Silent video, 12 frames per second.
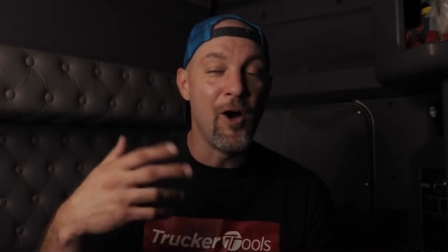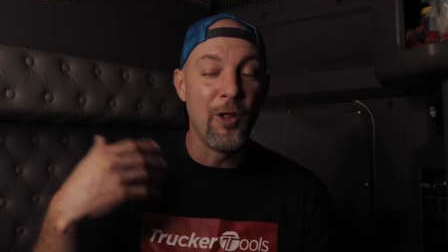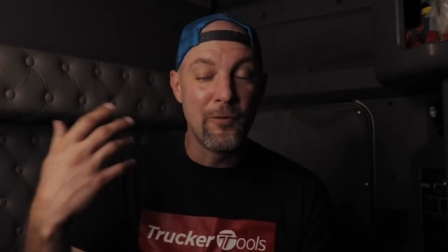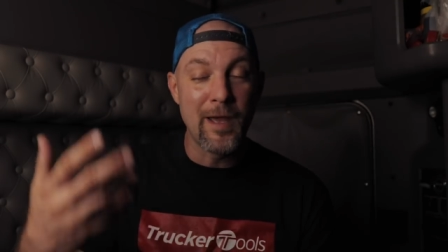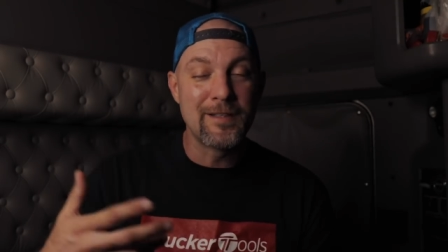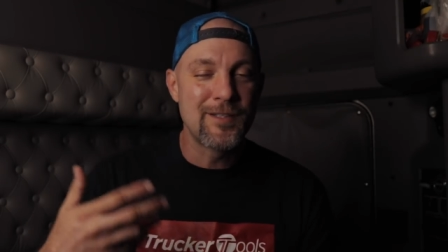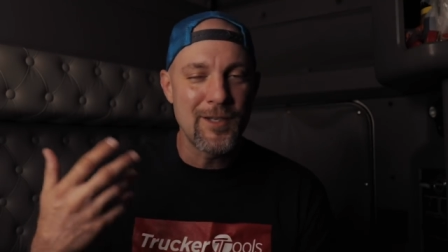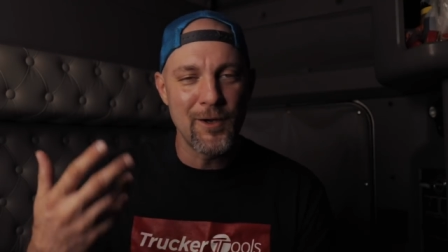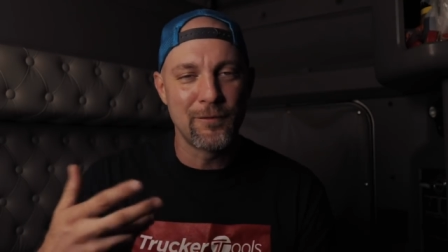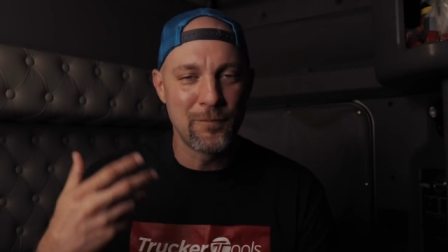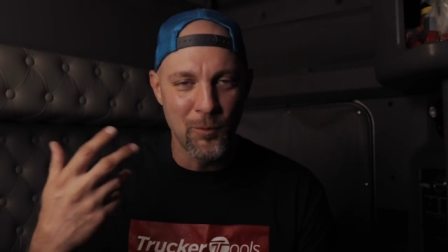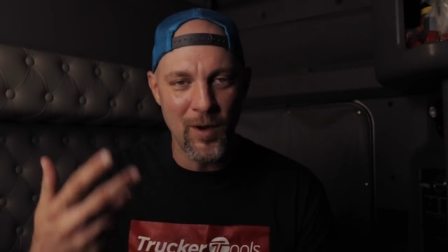all of that
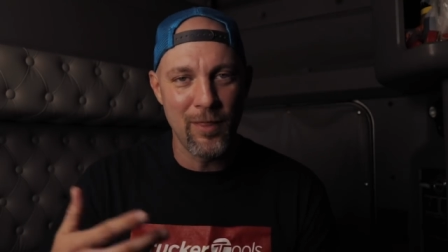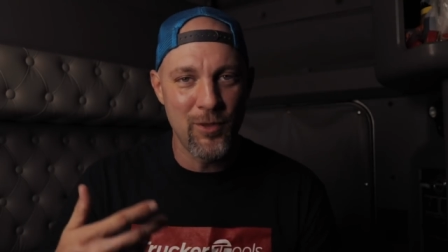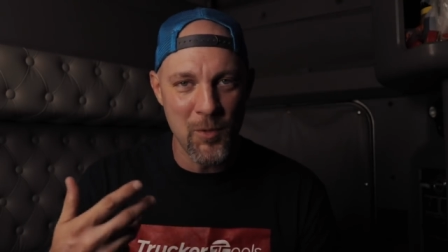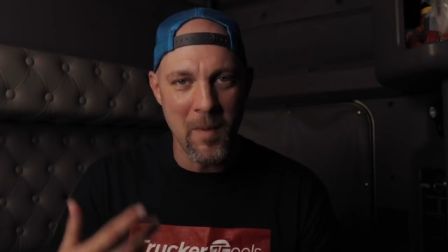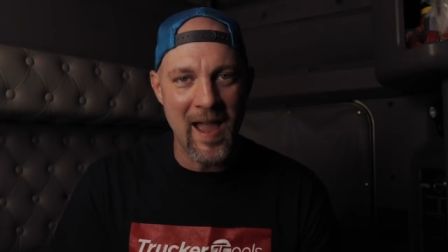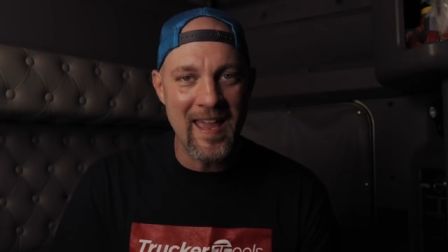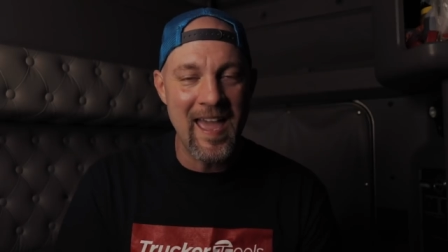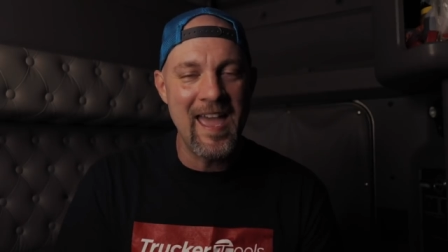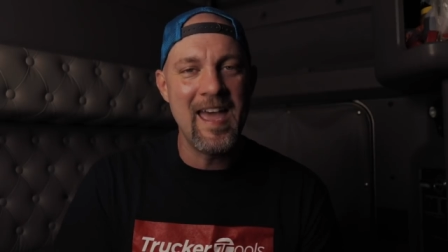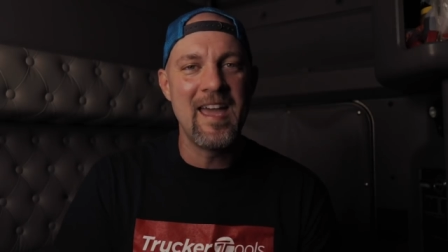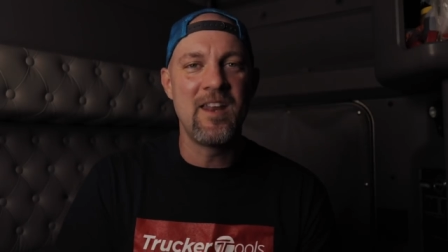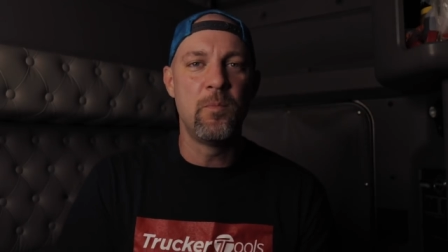stuff went through my
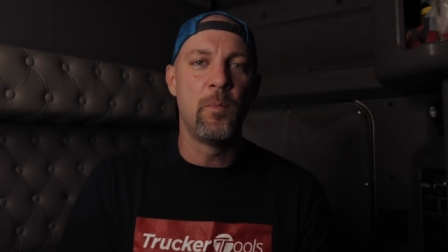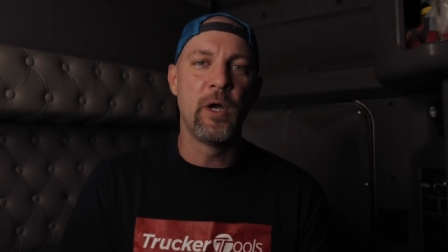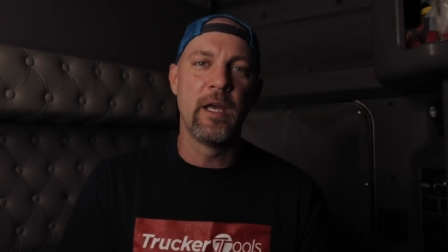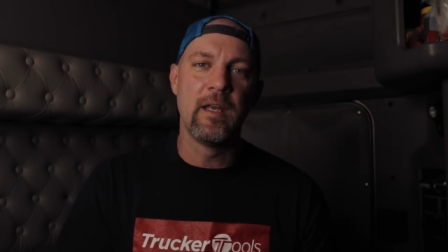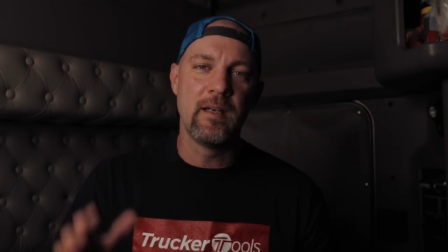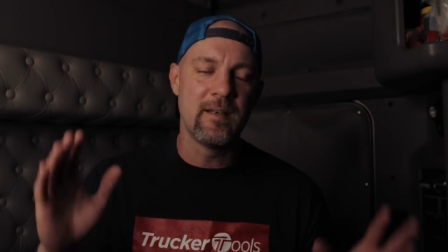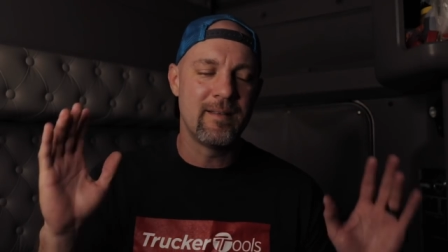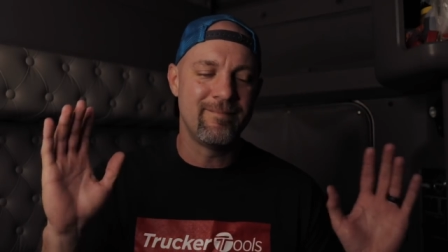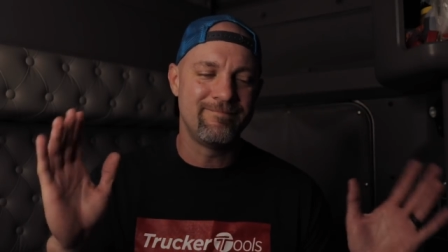head, but